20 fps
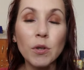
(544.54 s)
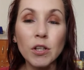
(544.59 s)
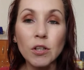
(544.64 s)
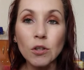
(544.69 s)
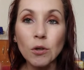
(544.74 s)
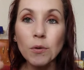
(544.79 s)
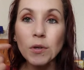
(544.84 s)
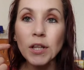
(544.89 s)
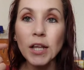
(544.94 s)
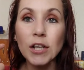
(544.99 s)
the
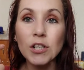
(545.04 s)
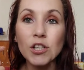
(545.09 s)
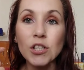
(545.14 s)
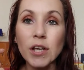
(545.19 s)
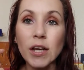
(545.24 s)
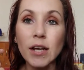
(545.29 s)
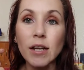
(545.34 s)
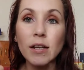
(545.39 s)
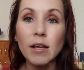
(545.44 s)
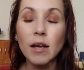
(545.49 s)
lower lash
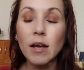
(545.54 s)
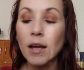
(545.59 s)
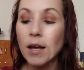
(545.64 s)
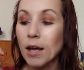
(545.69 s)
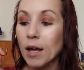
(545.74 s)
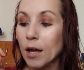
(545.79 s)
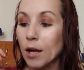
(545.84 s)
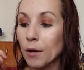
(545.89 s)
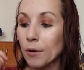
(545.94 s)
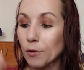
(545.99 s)
line,
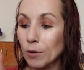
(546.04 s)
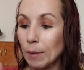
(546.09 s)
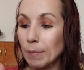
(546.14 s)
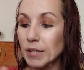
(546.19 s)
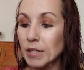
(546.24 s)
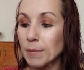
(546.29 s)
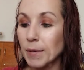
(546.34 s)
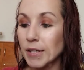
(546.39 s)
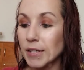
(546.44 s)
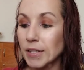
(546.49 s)
grab
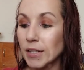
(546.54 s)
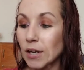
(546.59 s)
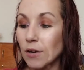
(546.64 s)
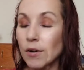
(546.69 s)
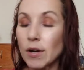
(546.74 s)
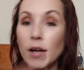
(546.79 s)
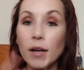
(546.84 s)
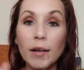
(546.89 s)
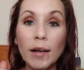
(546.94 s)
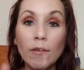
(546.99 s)
some
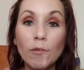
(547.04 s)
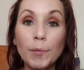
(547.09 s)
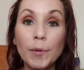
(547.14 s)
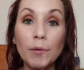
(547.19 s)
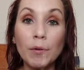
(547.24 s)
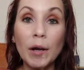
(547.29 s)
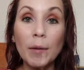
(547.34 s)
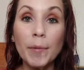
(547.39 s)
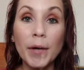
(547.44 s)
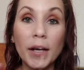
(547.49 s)
mascara, and I will be
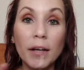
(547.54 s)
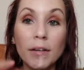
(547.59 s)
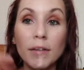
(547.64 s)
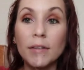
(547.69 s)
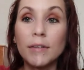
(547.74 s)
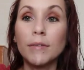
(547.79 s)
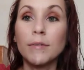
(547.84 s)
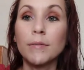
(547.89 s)
right back.